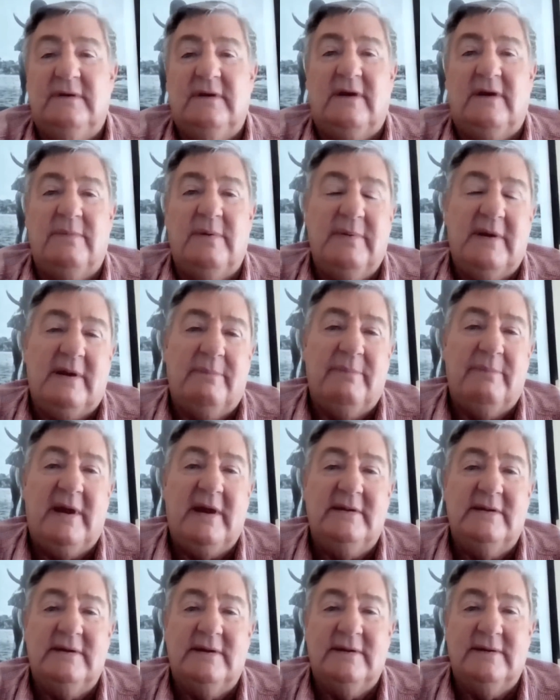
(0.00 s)
going to be better
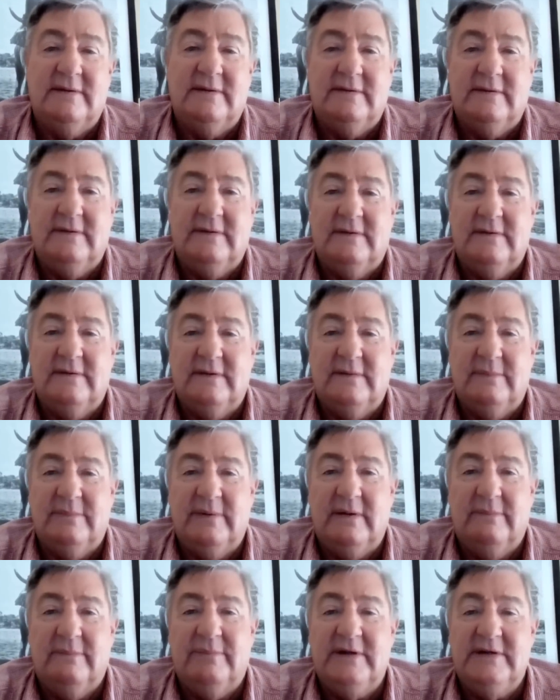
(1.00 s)
paid than
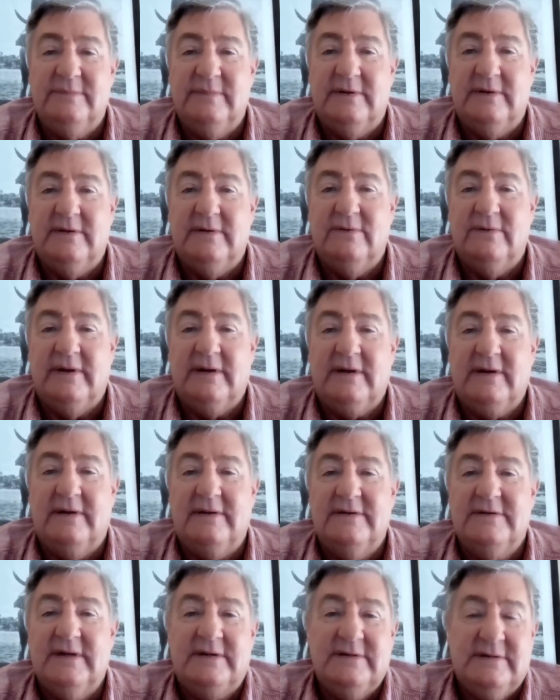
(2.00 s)
being a policeman and all that
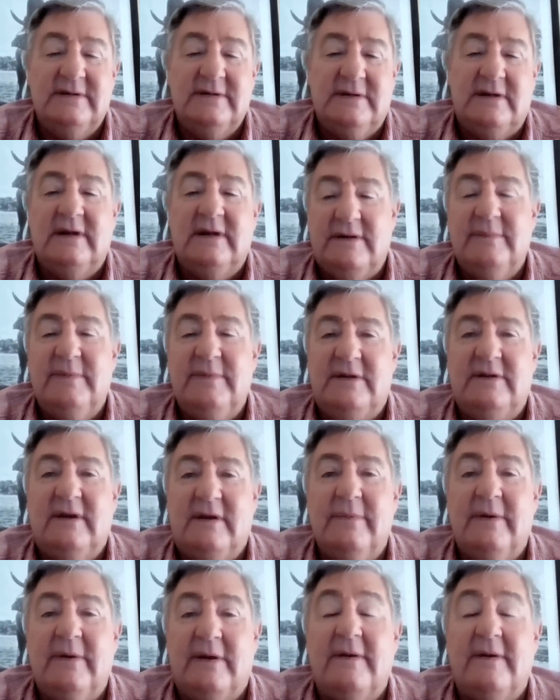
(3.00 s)
kind of stuff. So I said, I'll let me
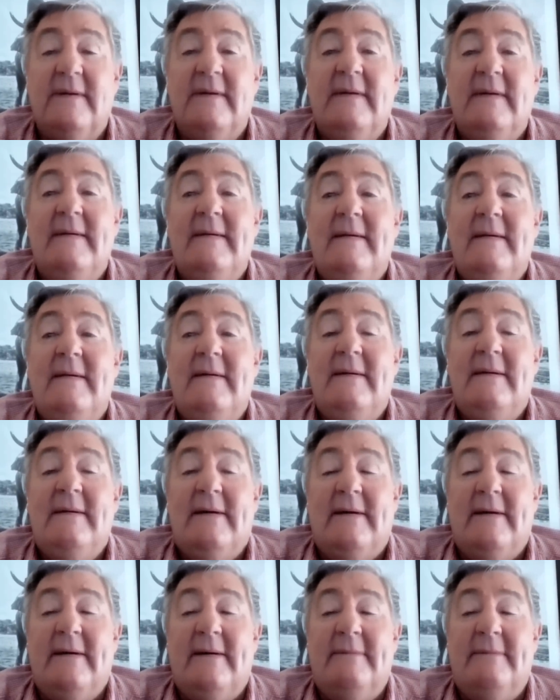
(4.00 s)
think about
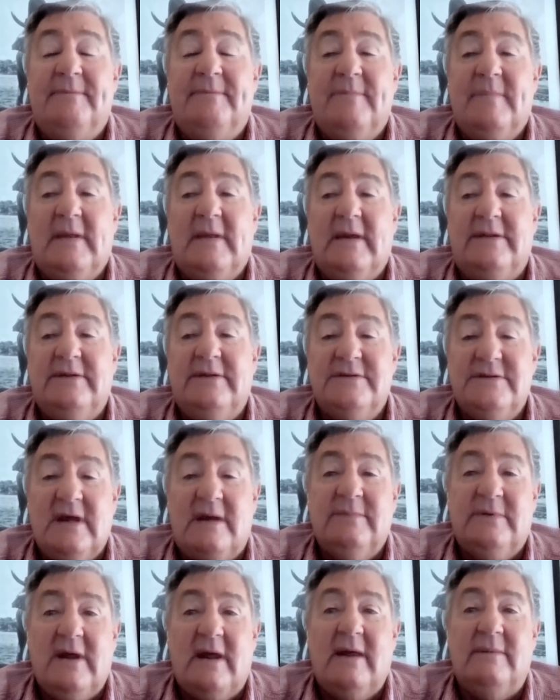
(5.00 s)
it. At the
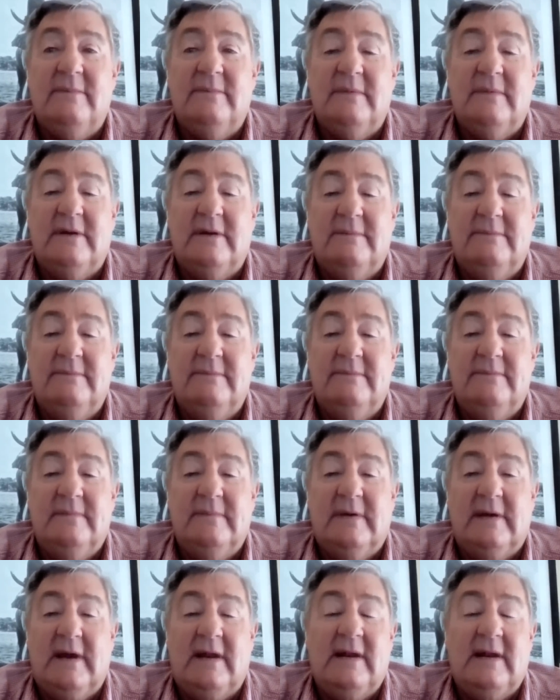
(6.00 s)
same time,
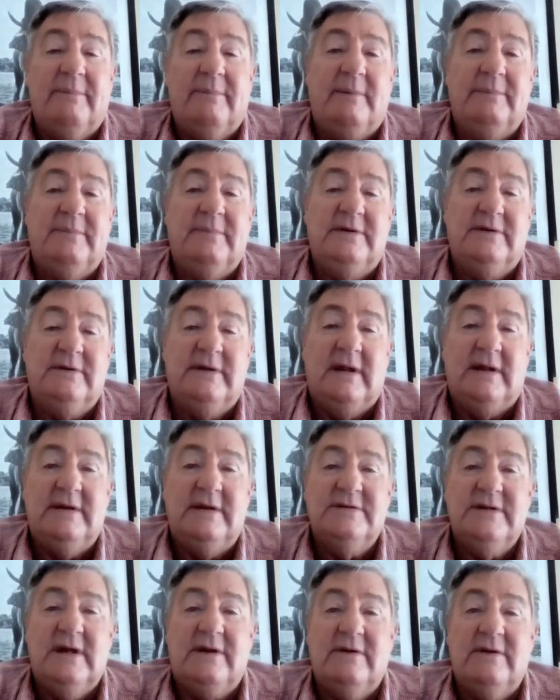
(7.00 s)
again, I bumped into
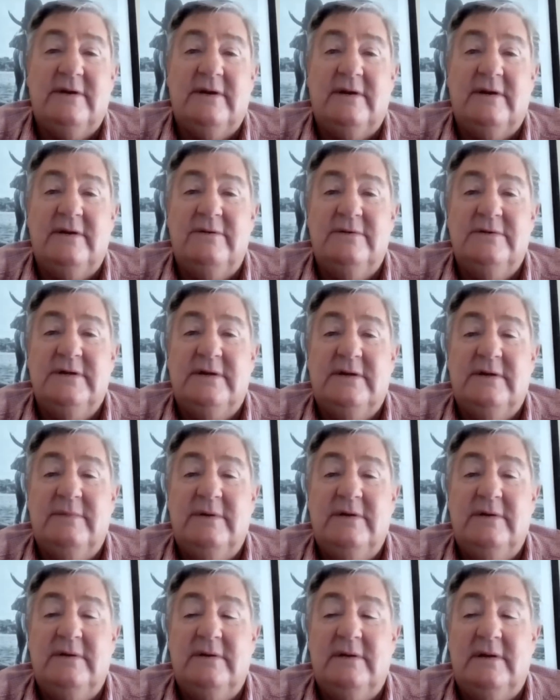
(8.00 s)
Danny Stannard, and he said to
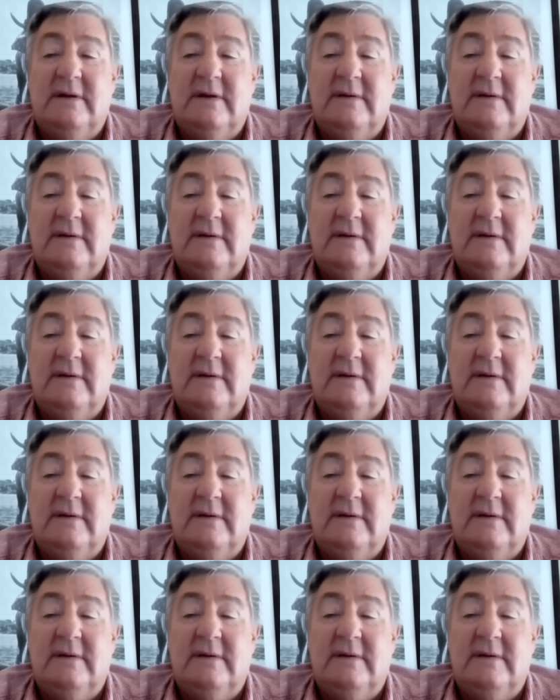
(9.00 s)
me,